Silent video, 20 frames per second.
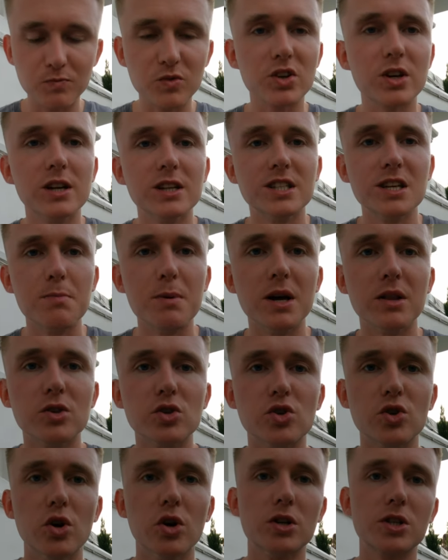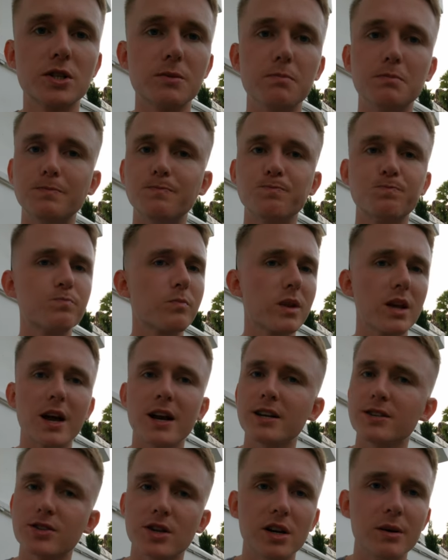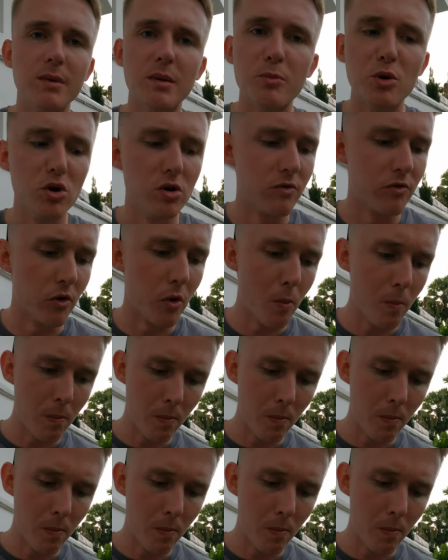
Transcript: You're going to dip it in the sauce. Ah, and it's going to be ah, beautiful.